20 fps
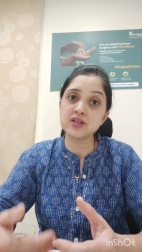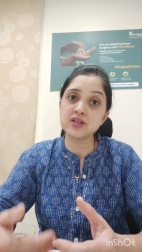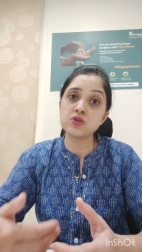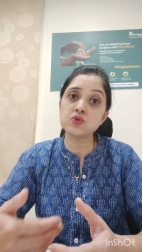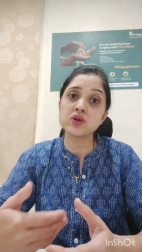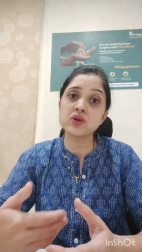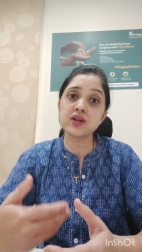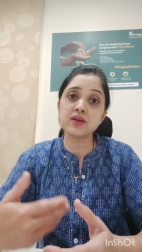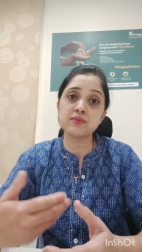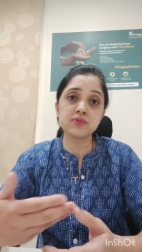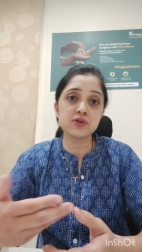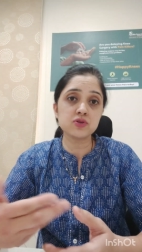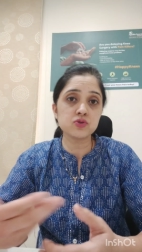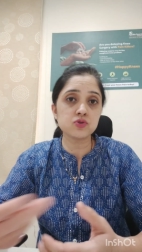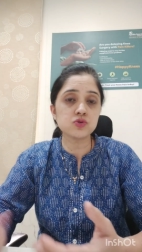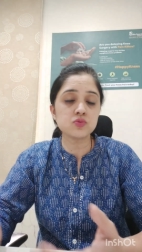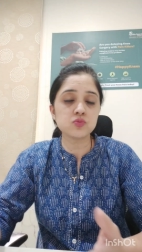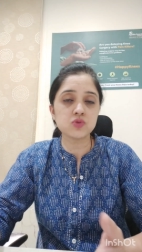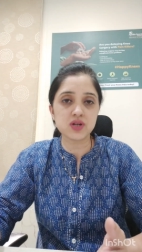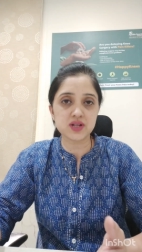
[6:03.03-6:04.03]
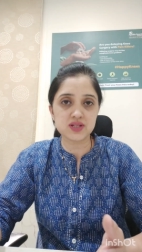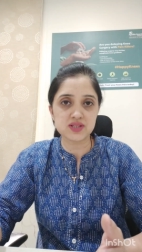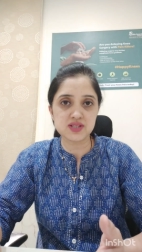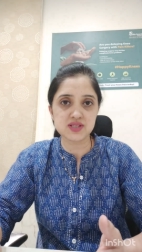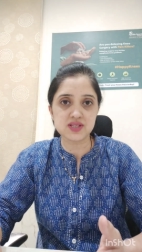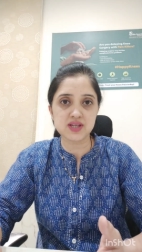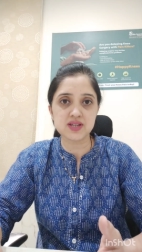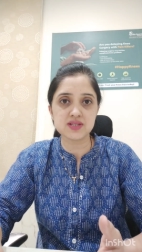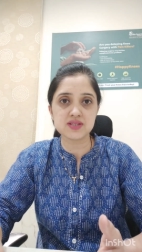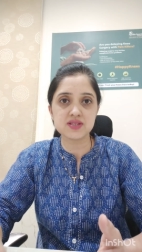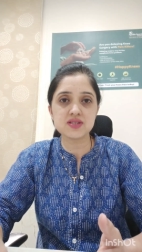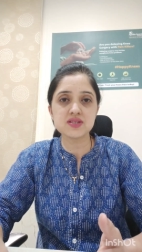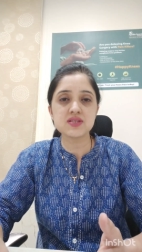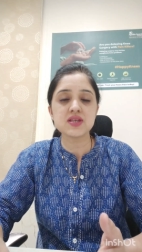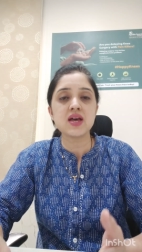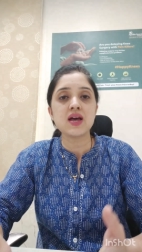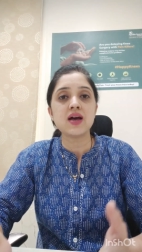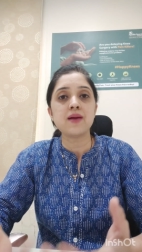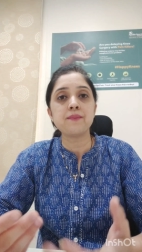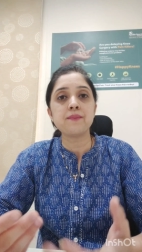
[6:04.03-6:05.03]
you are able to do more
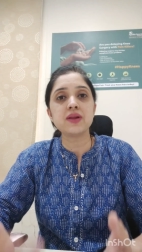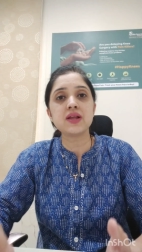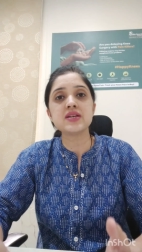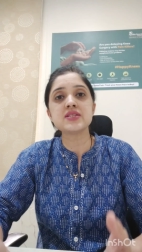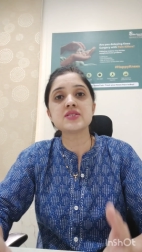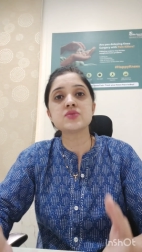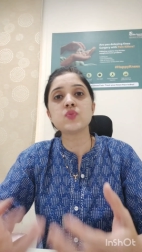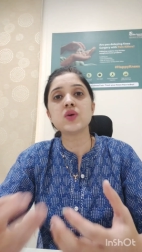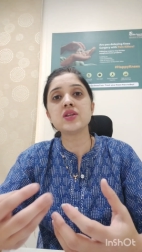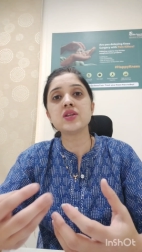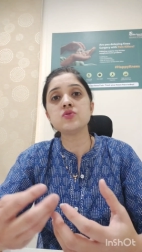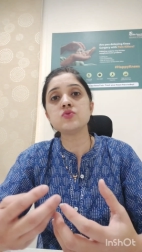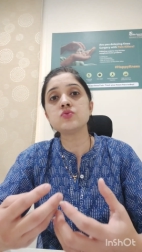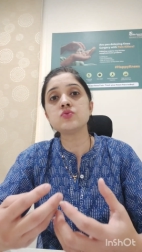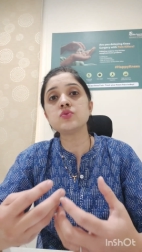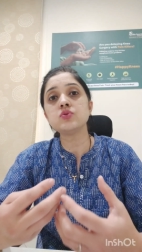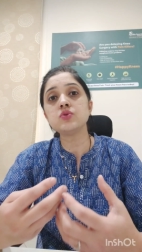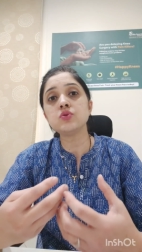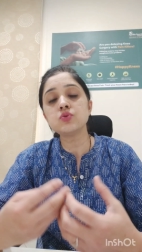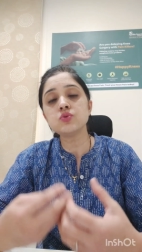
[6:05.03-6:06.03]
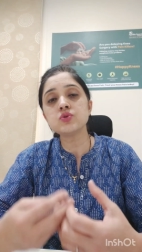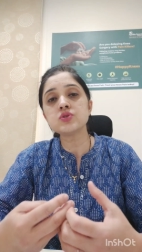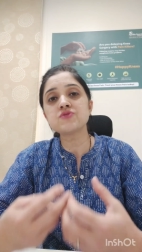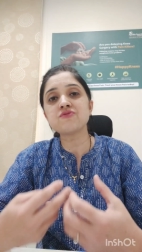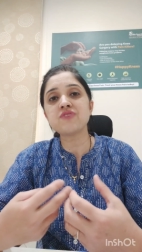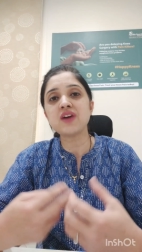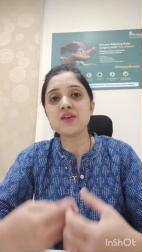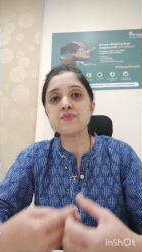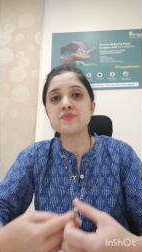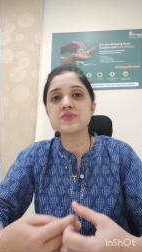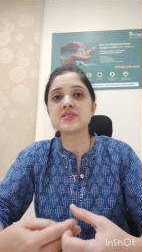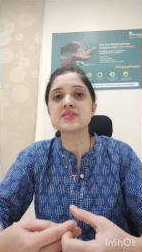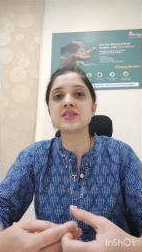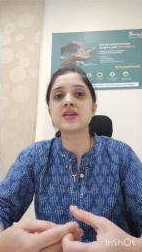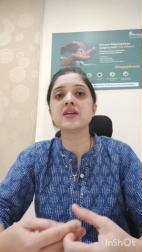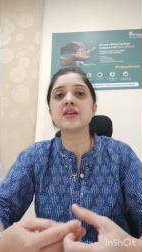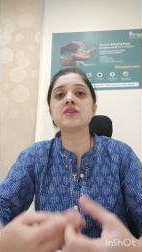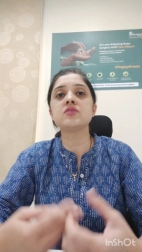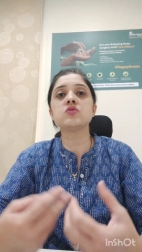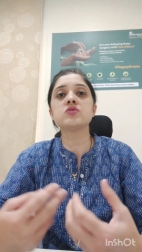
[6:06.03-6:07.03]
exercises. Plus, when you lose
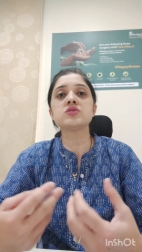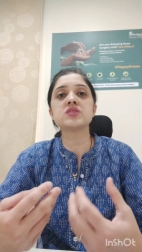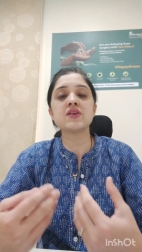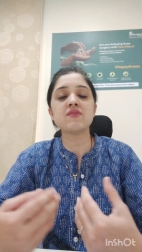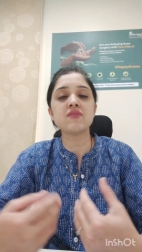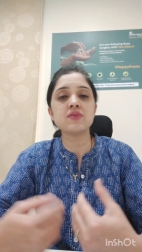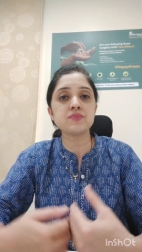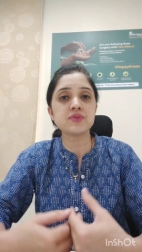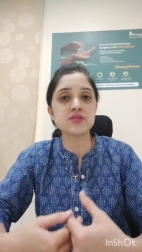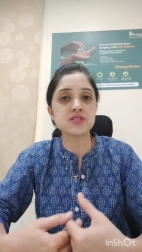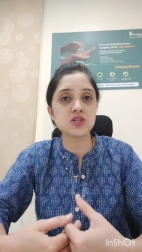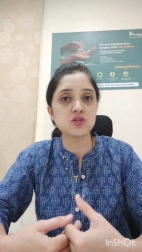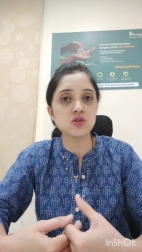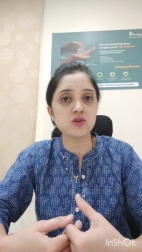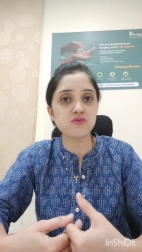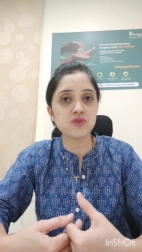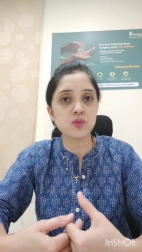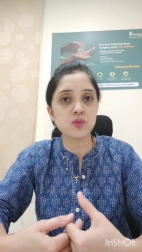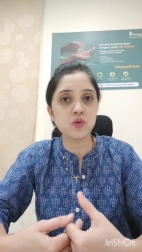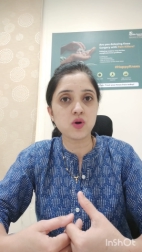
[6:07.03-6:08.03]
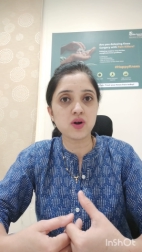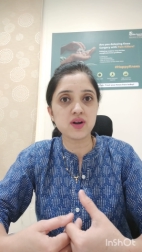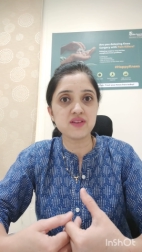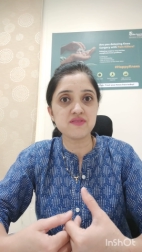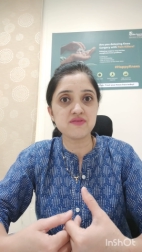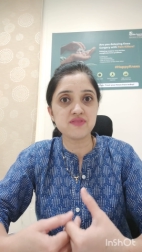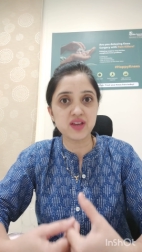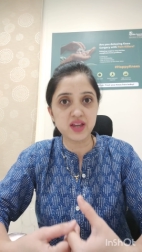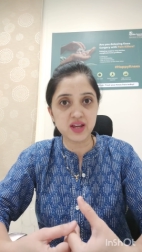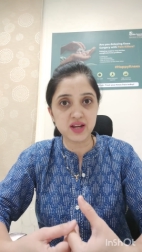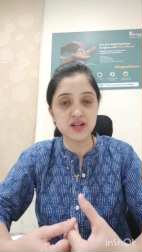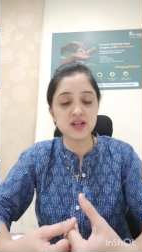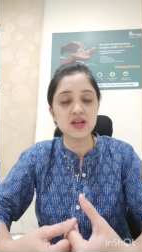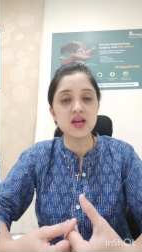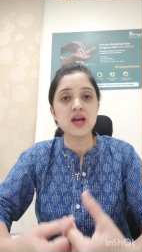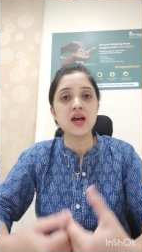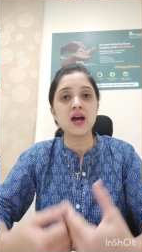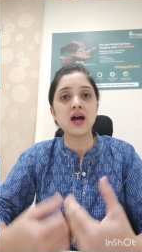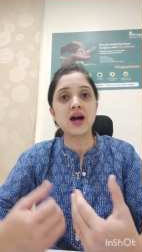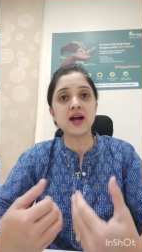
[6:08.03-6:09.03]
5% or 7% of your body
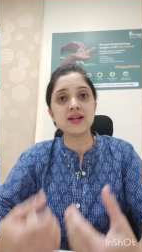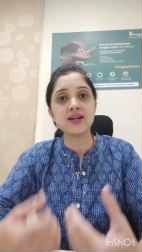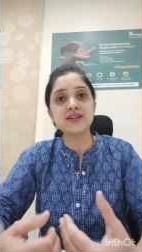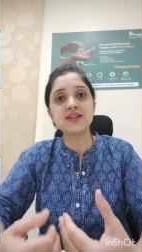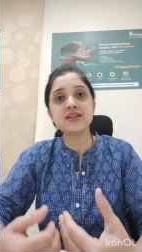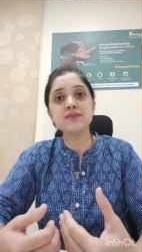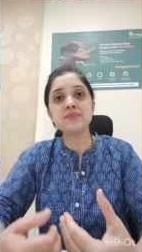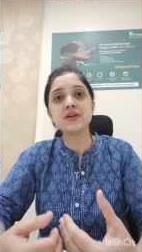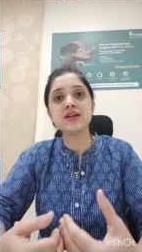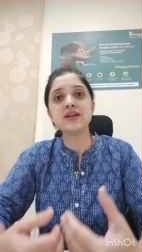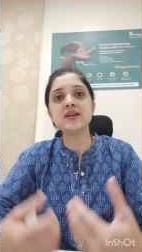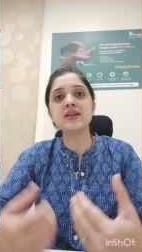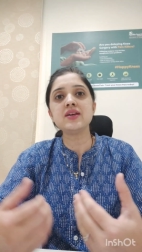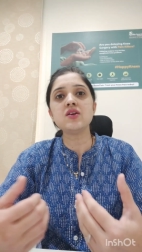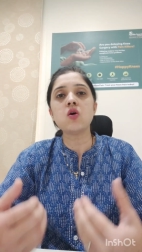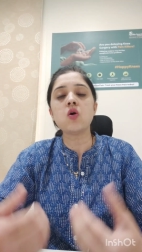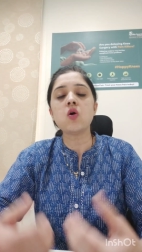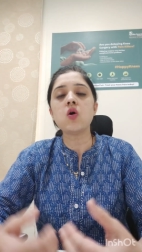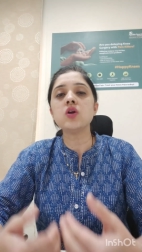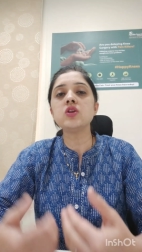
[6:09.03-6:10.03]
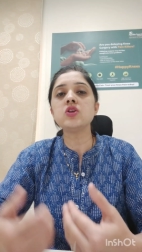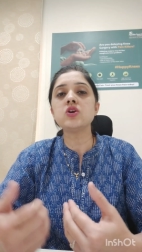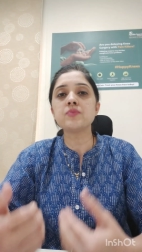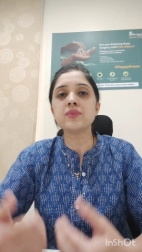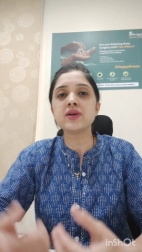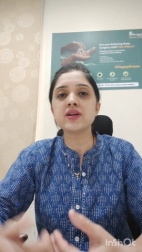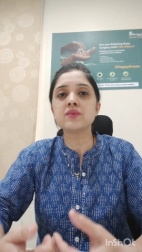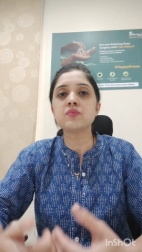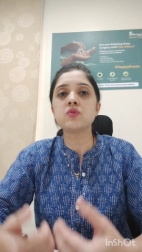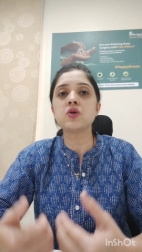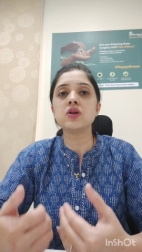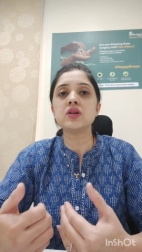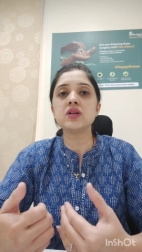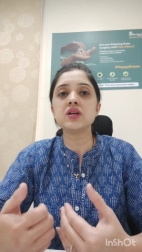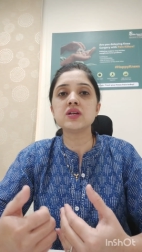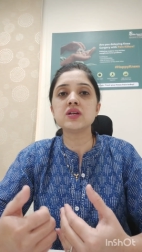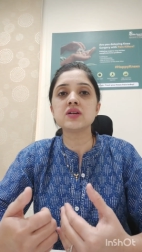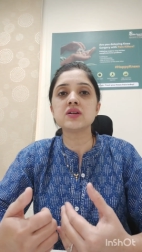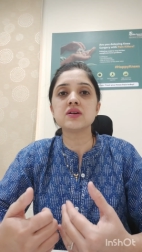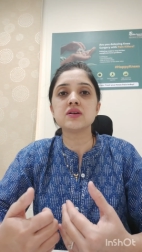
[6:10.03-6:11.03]
weight, ultimately all your
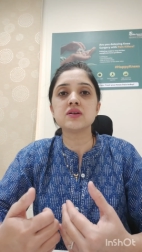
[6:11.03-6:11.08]
metabolic